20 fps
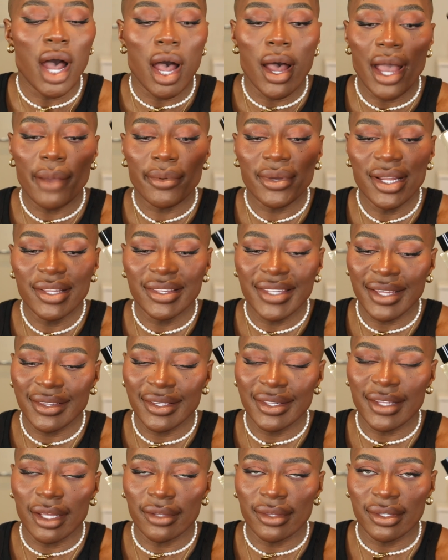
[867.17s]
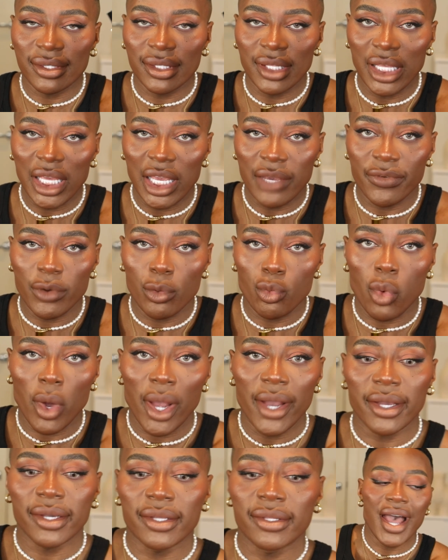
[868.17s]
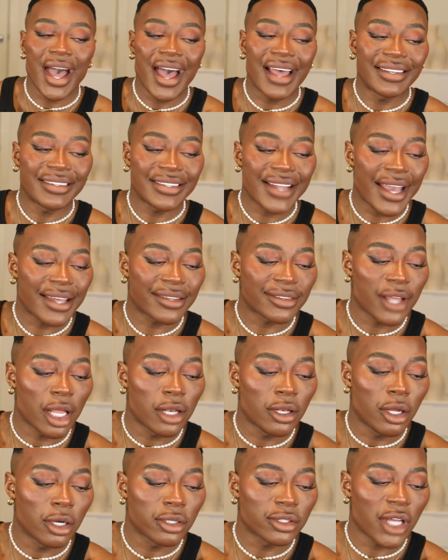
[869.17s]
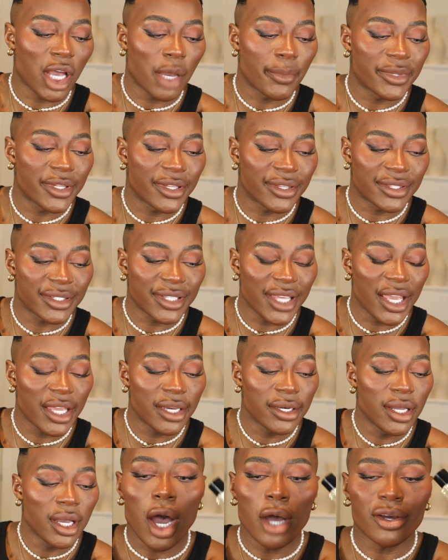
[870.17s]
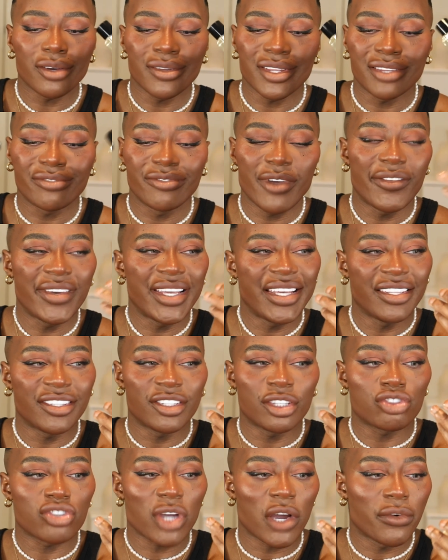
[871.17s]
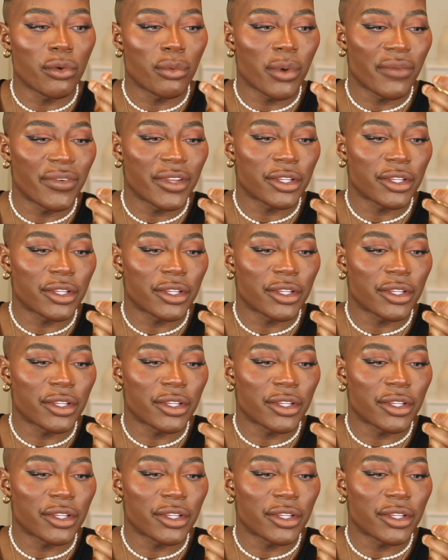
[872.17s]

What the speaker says: I'm gonna test this out to see if it works and lasts a long time on the skin. It's very easy to travel with.